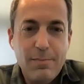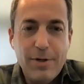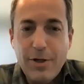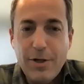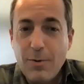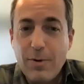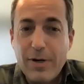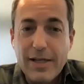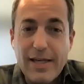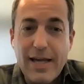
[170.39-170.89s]
but
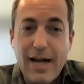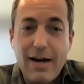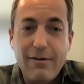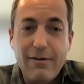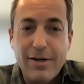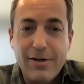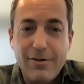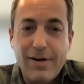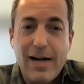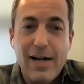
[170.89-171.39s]
you don't want to
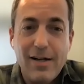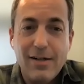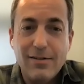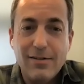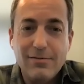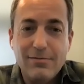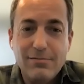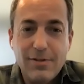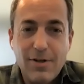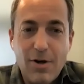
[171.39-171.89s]
carry
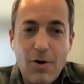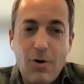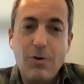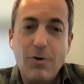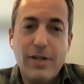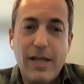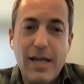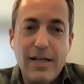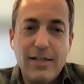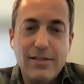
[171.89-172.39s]
around a
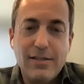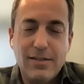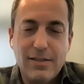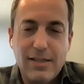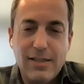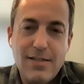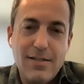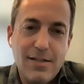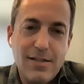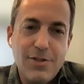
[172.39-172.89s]
whole case
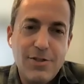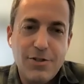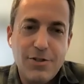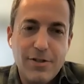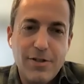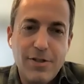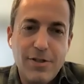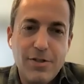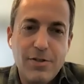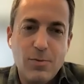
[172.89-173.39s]
of lenses and
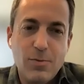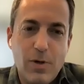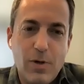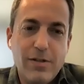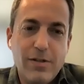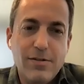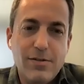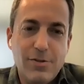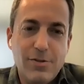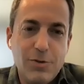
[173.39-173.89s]
use
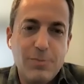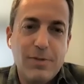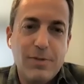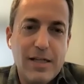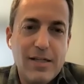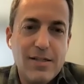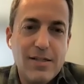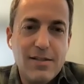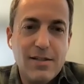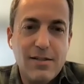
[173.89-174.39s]
one zoom
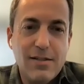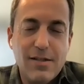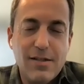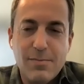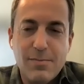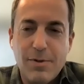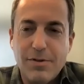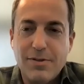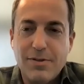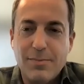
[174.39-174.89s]
lens that does
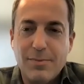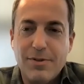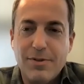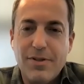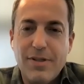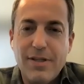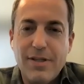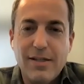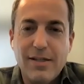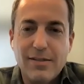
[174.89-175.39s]
multiple
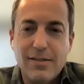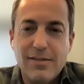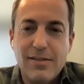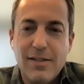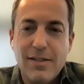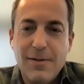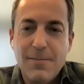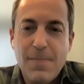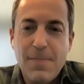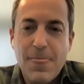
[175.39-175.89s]
things.